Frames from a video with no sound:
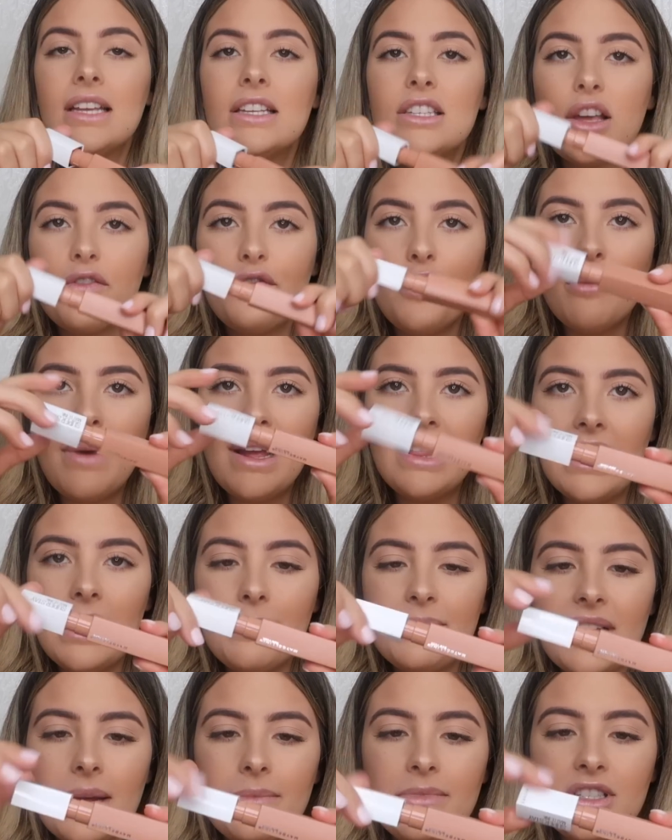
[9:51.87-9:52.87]
So for my
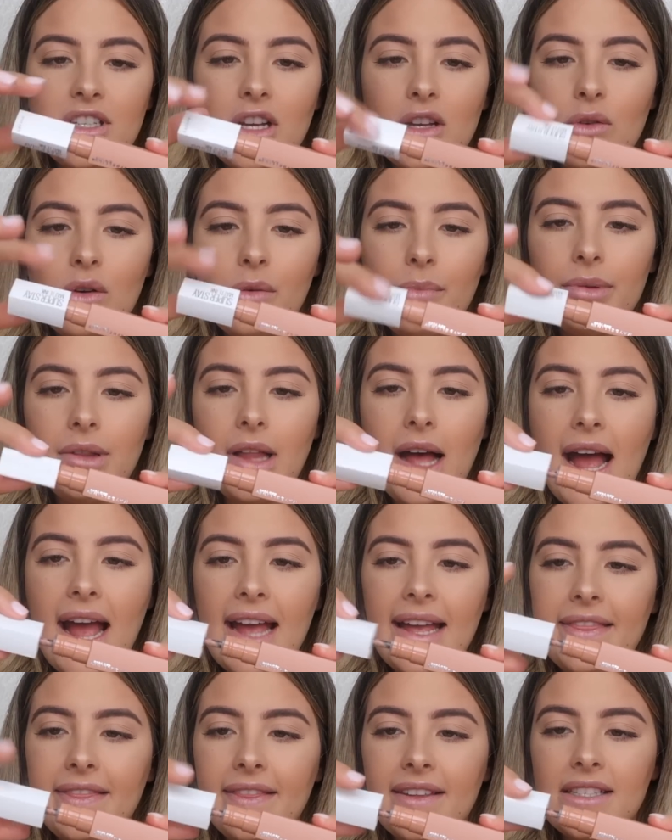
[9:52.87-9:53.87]
lips, I'm just going to
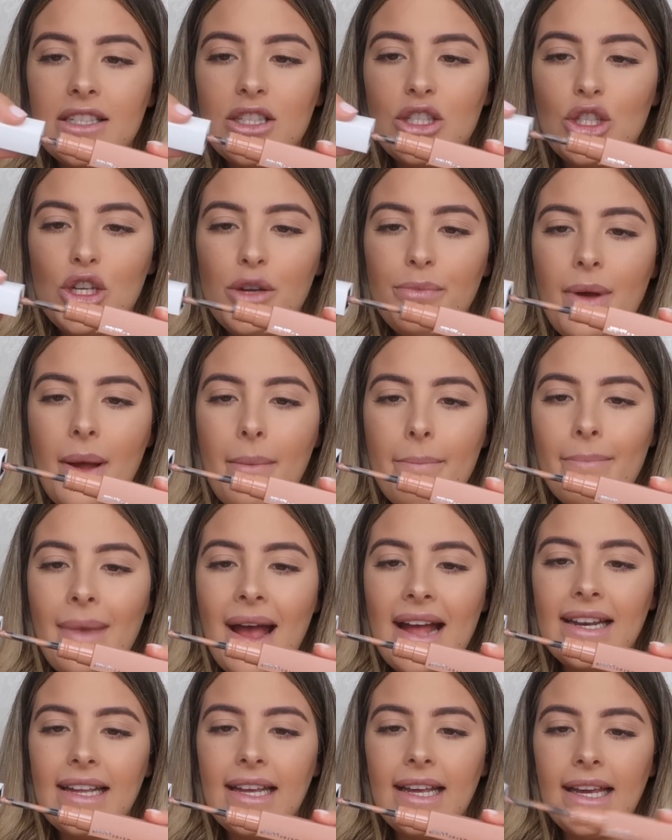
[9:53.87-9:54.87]
apply the Super
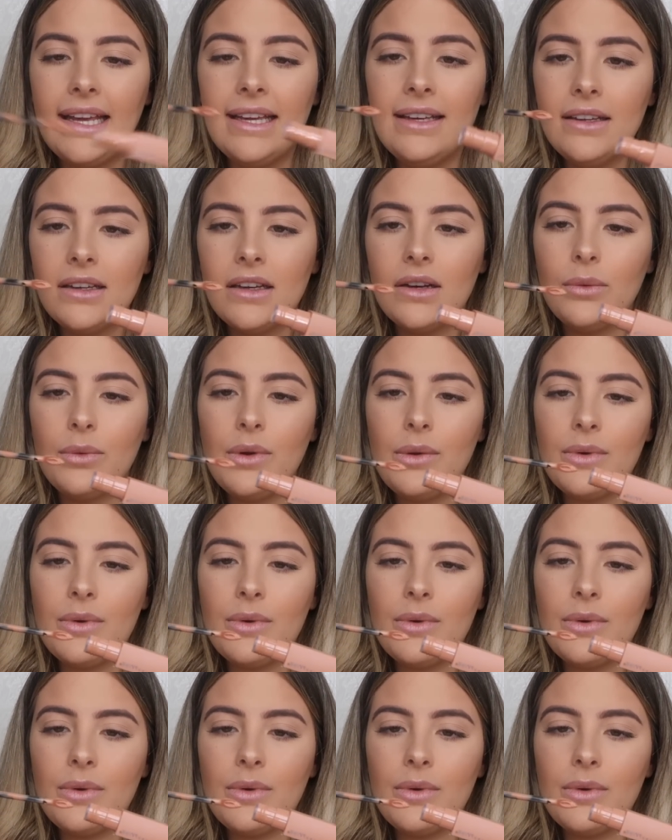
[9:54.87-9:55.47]
Matte Ink.